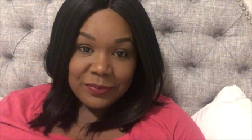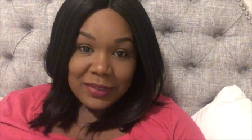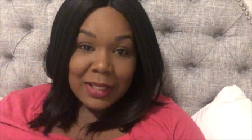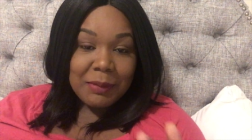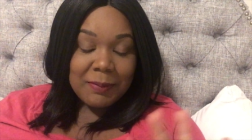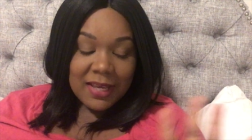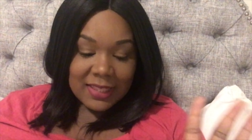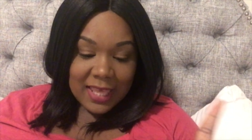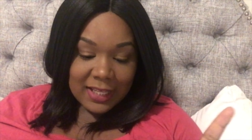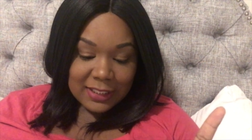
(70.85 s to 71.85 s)
Let me
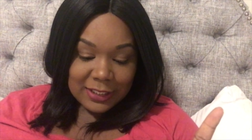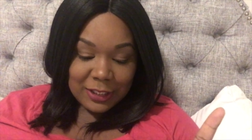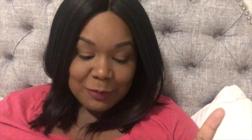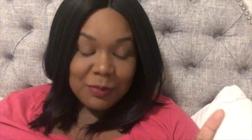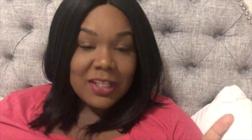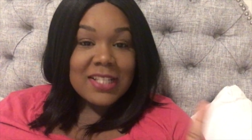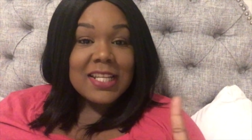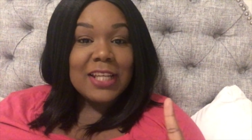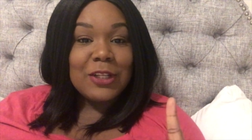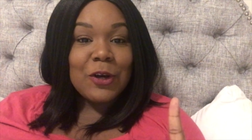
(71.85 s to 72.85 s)
make that clear because
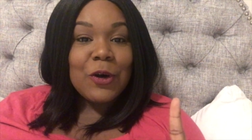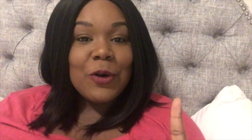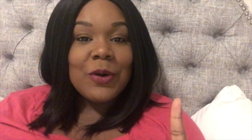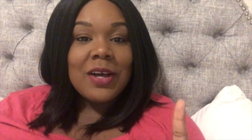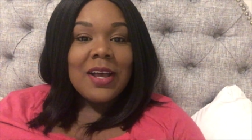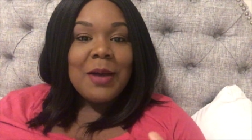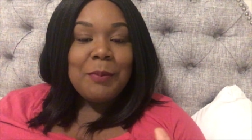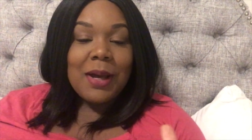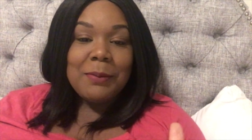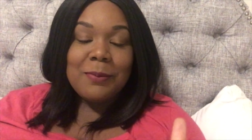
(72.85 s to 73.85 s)
I know
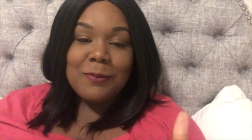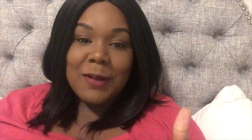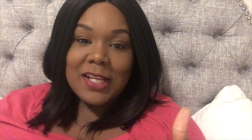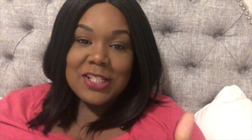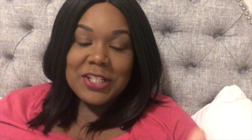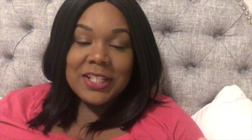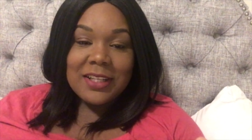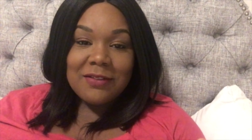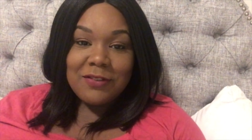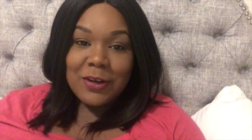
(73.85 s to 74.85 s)
my
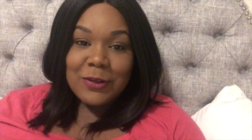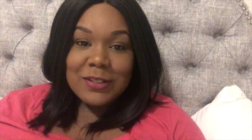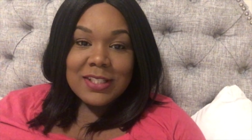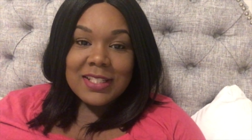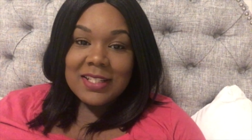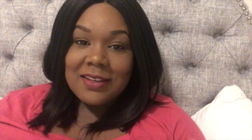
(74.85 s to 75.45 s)
Nigerian folks,